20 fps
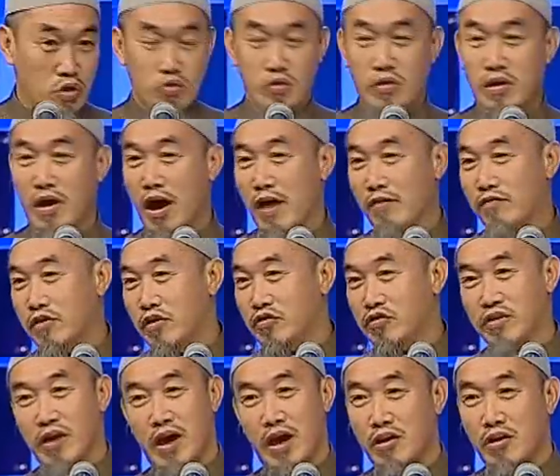we don't have
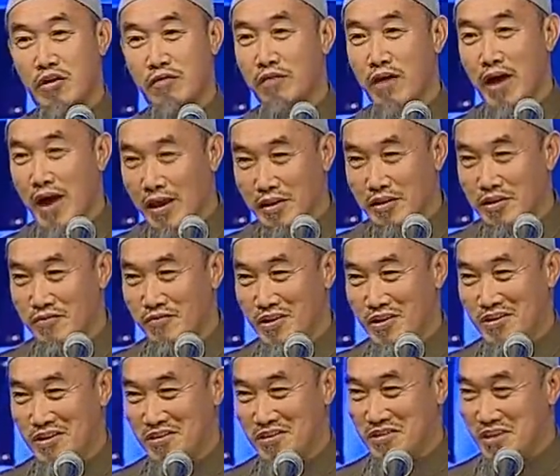this kind of
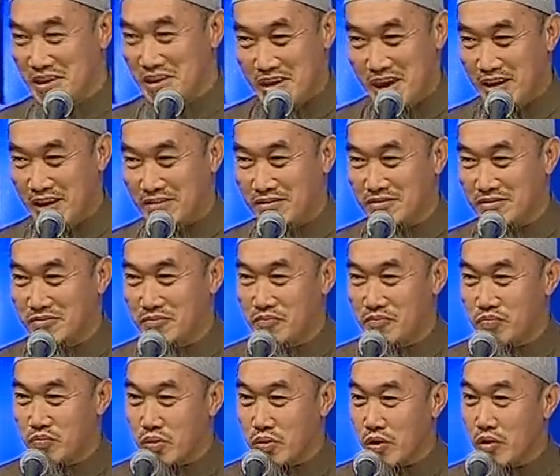activities yet.
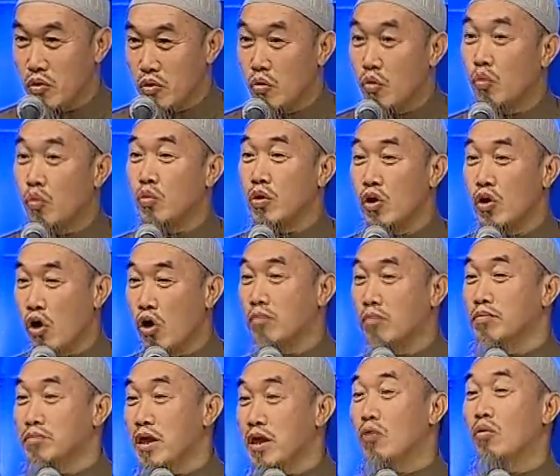We
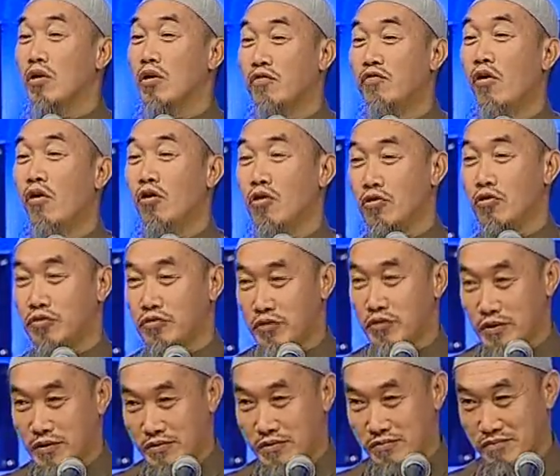hope they will follow
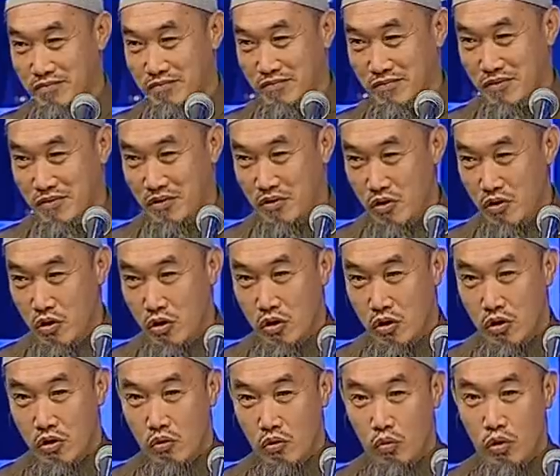suit.
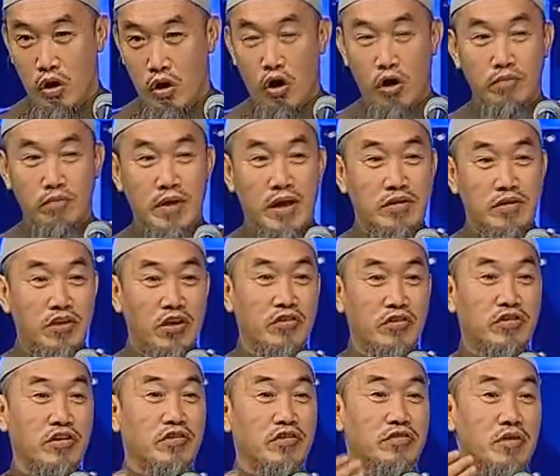We hope that
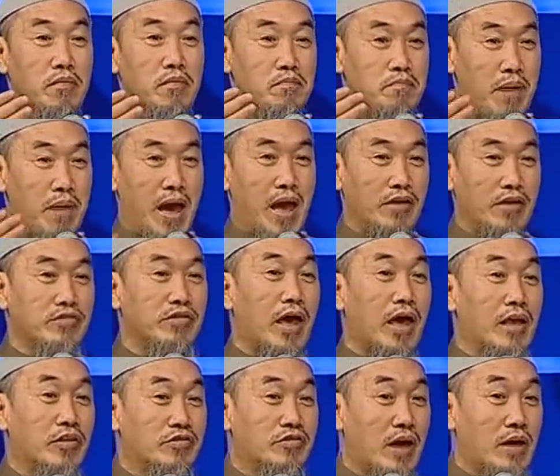this is the
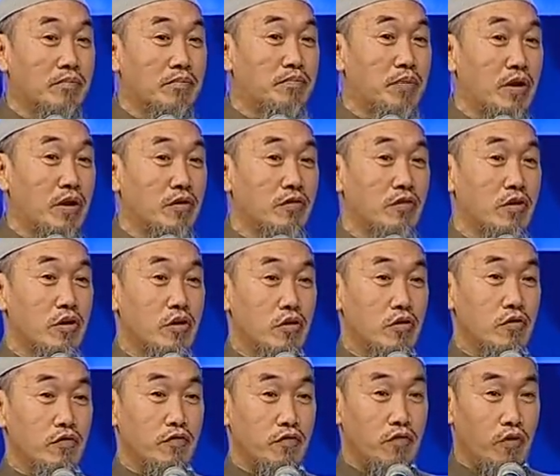best example
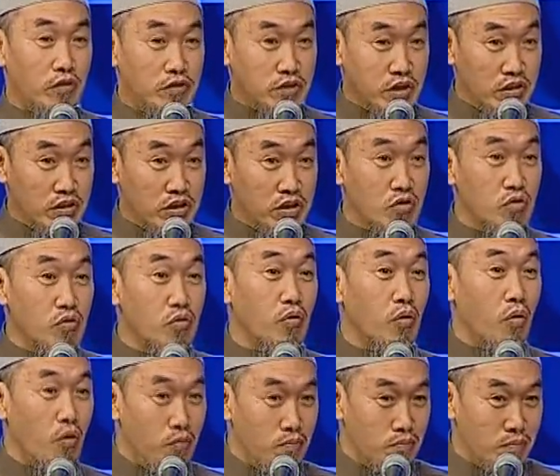for the
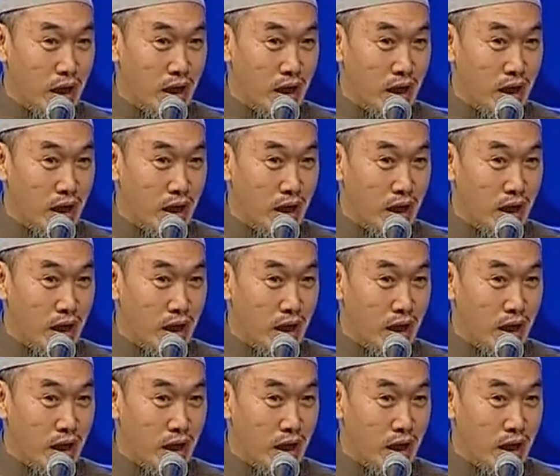new